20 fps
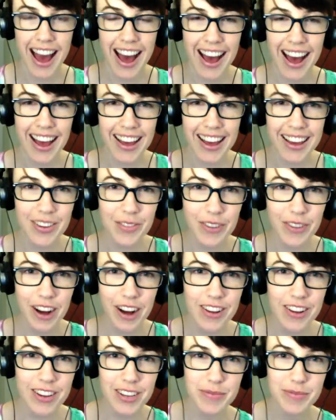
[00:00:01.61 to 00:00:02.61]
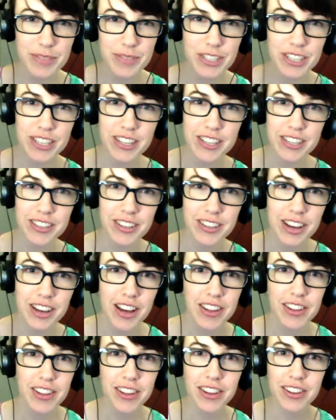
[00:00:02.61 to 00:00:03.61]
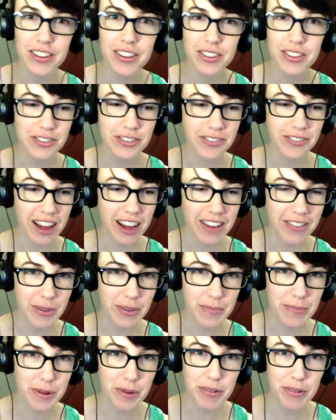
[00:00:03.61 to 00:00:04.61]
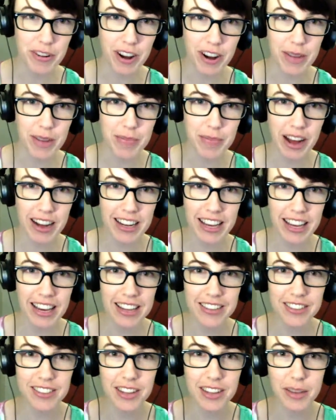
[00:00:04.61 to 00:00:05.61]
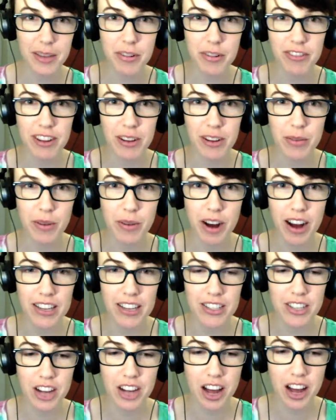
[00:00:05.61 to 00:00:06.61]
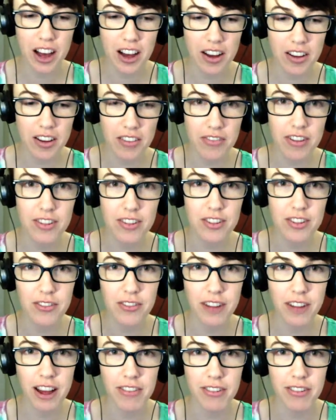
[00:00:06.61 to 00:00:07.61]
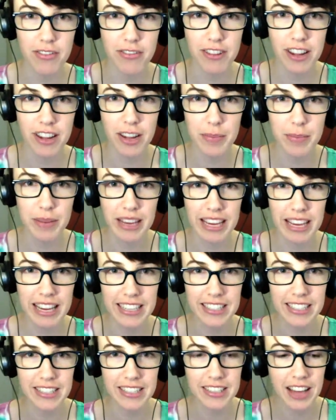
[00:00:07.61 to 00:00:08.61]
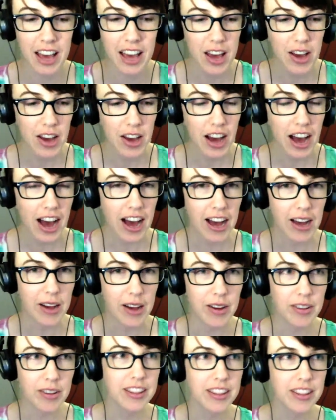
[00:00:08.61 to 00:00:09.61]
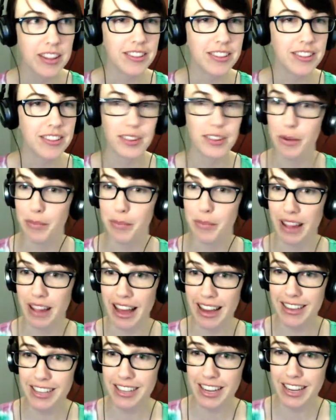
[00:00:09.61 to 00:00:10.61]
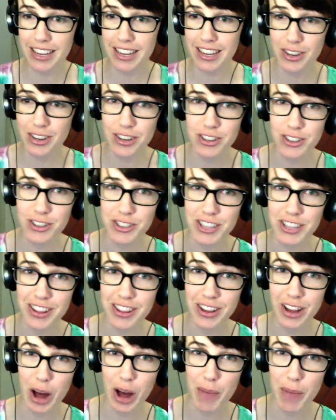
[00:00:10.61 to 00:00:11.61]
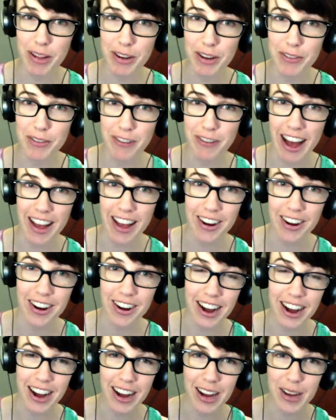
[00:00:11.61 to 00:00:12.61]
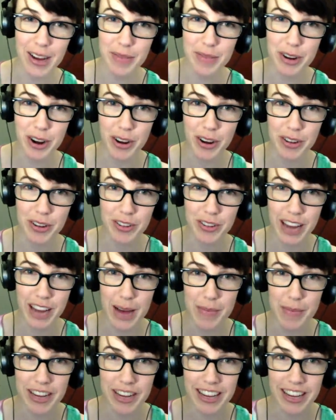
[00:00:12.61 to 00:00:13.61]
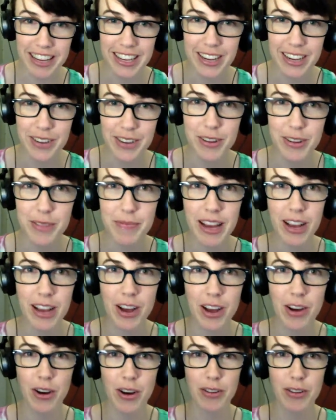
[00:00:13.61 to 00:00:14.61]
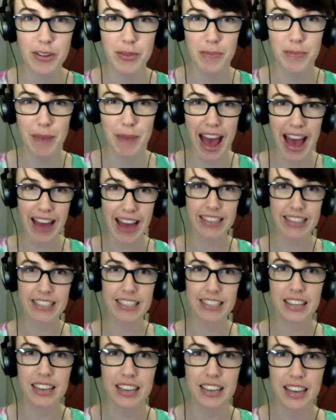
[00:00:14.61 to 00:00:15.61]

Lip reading: and welcome to the Survivor Purple Rock Podcast Summer Rewatch of Survivor Philippines. This is Blackjack and Hookers and the Goblet of Fire. I'm your host, Emma, here with my co-host, Matt. How